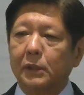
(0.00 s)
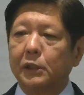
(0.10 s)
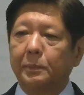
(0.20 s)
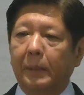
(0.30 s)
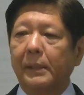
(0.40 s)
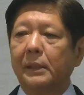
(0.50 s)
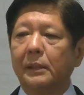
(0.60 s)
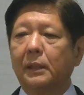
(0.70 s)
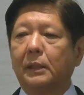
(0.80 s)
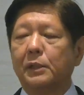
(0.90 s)
expanding
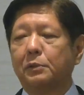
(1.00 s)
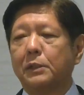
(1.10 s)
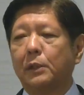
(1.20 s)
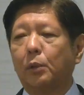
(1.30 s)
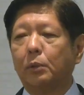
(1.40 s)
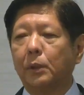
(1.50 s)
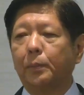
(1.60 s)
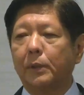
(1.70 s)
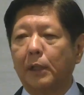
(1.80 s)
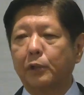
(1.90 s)
the country's local
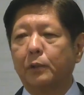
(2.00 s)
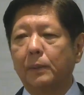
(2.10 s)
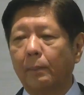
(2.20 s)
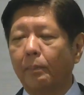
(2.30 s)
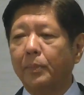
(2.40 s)
production